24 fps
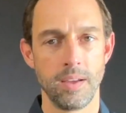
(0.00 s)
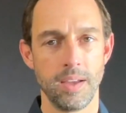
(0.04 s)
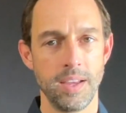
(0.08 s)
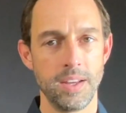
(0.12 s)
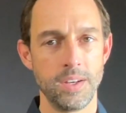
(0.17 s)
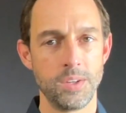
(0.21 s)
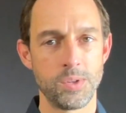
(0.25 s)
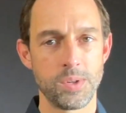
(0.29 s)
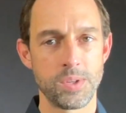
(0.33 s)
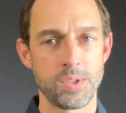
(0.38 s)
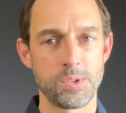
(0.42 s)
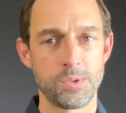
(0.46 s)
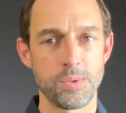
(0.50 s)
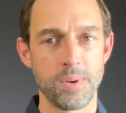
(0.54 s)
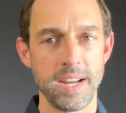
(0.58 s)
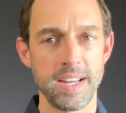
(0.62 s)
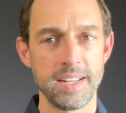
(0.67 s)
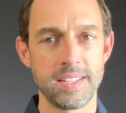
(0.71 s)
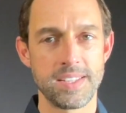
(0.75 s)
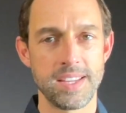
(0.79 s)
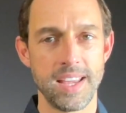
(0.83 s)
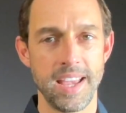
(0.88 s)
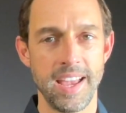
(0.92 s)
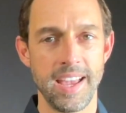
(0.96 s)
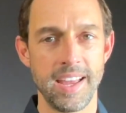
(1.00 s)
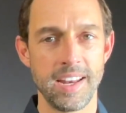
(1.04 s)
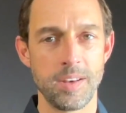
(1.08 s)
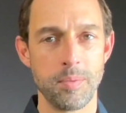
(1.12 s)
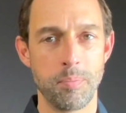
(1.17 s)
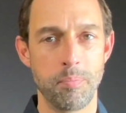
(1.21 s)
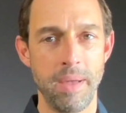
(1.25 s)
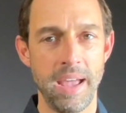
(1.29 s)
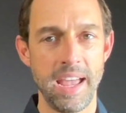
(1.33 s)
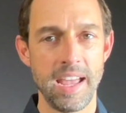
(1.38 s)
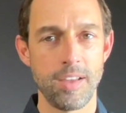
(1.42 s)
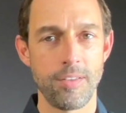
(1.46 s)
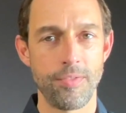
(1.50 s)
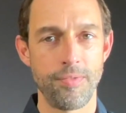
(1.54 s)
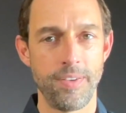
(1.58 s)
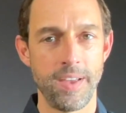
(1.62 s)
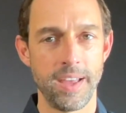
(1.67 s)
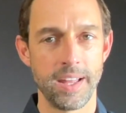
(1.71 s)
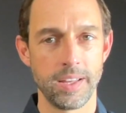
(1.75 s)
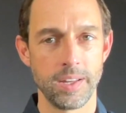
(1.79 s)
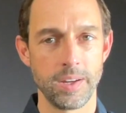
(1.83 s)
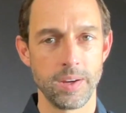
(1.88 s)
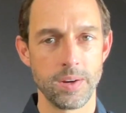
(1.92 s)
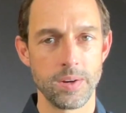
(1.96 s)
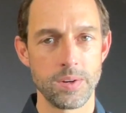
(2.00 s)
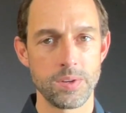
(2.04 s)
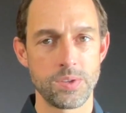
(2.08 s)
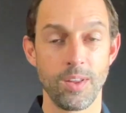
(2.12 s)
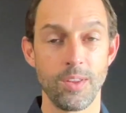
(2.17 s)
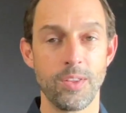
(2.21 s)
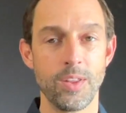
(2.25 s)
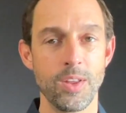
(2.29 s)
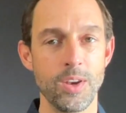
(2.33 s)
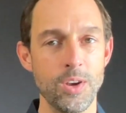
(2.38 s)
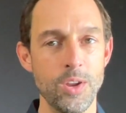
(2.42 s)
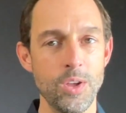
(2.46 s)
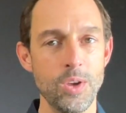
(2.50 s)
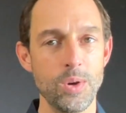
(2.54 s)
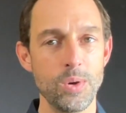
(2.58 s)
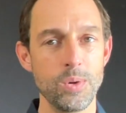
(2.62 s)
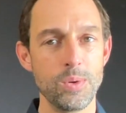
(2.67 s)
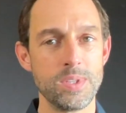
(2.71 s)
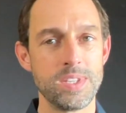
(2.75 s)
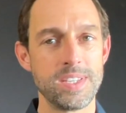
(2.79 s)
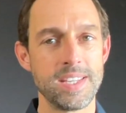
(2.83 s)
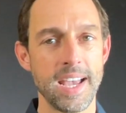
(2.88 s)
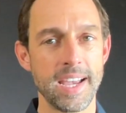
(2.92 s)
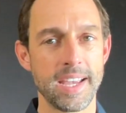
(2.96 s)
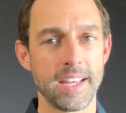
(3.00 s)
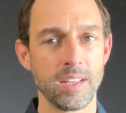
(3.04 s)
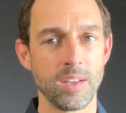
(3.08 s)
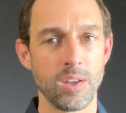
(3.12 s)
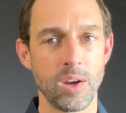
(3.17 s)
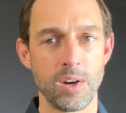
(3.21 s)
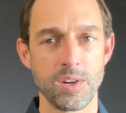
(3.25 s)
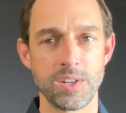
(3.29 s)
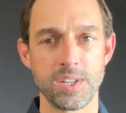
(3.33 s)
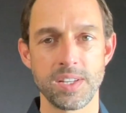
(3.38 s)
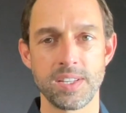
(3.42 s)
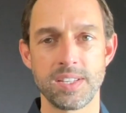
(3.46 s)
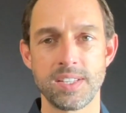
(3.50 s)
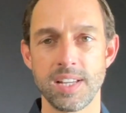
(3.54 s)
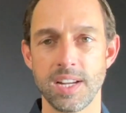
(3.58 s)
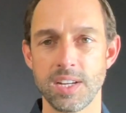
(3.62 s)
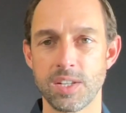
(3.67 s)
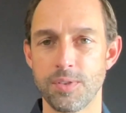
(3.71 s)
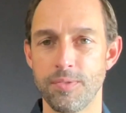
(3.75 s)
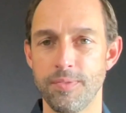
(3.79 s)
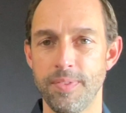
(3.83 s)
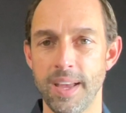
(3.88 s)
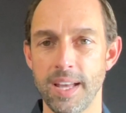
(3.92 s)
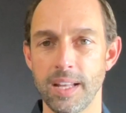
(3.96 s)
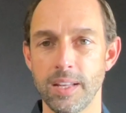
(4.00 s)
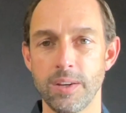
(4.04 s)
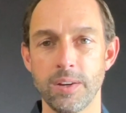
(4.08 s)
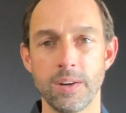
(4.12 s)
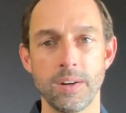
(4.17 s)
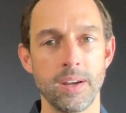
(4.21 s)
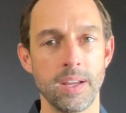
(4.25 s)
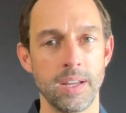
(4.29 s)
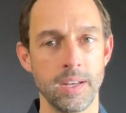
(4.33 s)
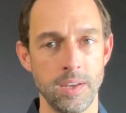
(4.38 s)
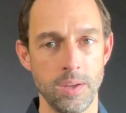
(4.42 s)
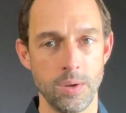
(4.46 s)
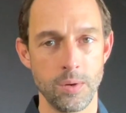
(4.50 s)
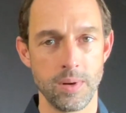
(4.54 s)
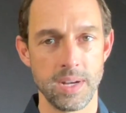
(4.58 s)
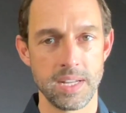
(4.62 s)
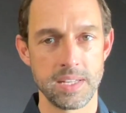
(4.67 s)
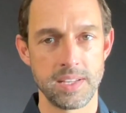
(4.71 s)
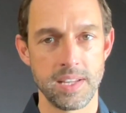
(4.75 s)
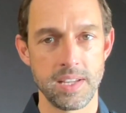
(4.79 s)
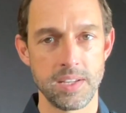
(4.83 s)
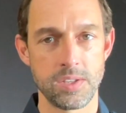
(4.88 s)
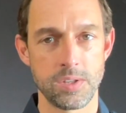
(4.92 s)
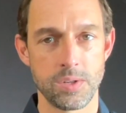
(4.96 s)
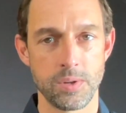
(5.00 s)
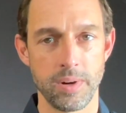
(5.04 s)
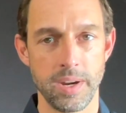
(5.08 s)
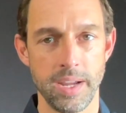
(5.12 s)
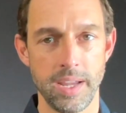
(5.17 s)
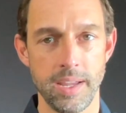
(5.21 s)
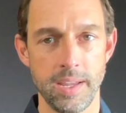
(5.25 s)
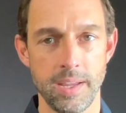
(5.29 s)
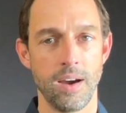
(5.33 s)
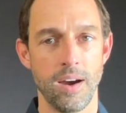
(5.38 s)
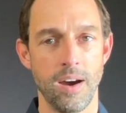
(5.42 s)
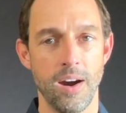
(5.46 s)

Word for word: Interest rates and bank failures, the new second largest such failure in US history,